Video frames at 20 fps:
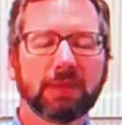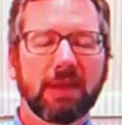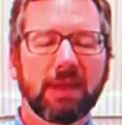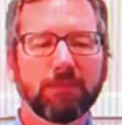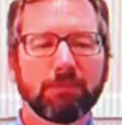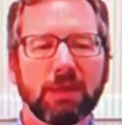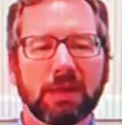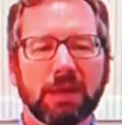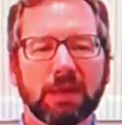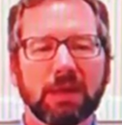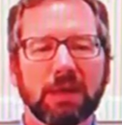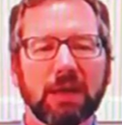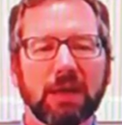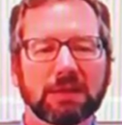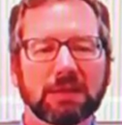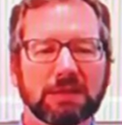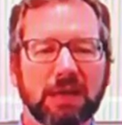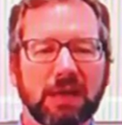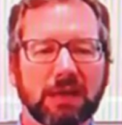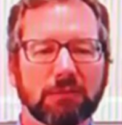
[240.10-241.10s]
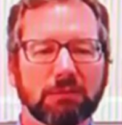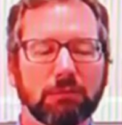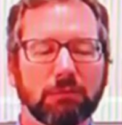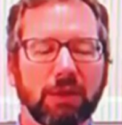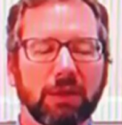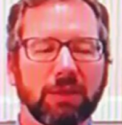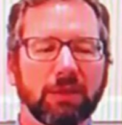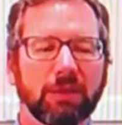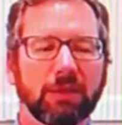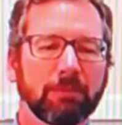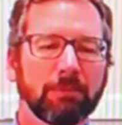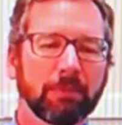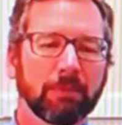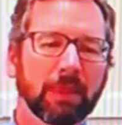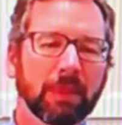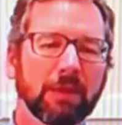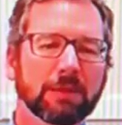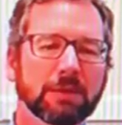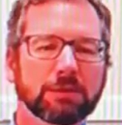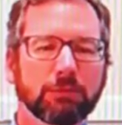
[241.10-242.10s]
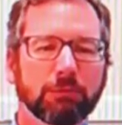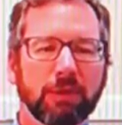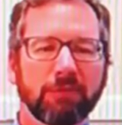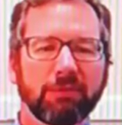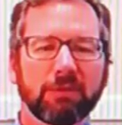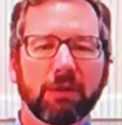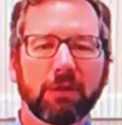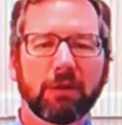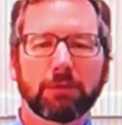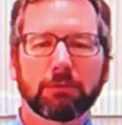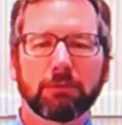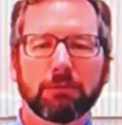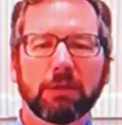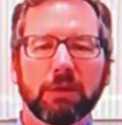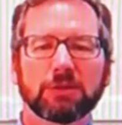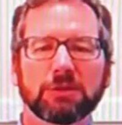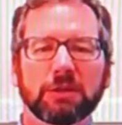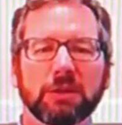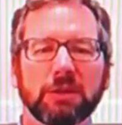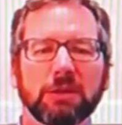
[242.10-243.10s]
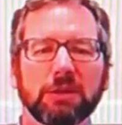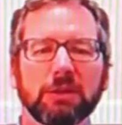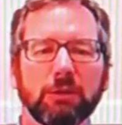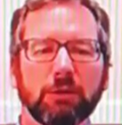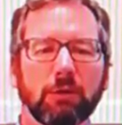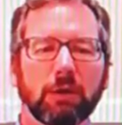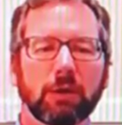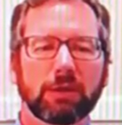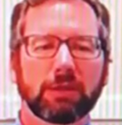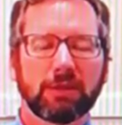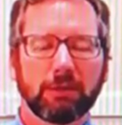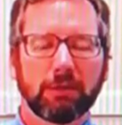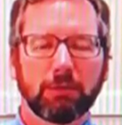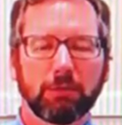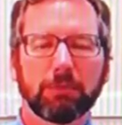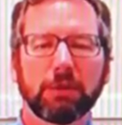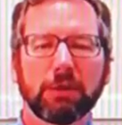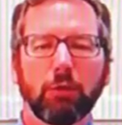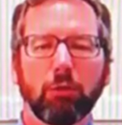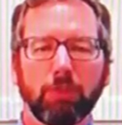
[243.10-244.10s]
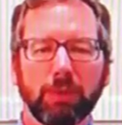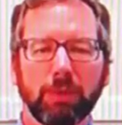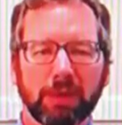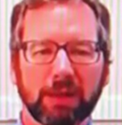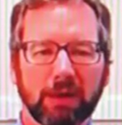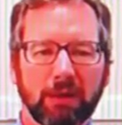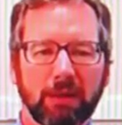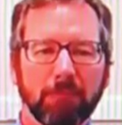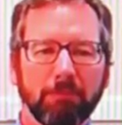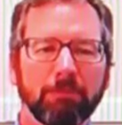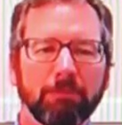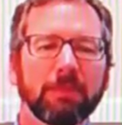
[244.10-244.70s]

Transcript: been in contact with. So we have another region in New York that will be opening up.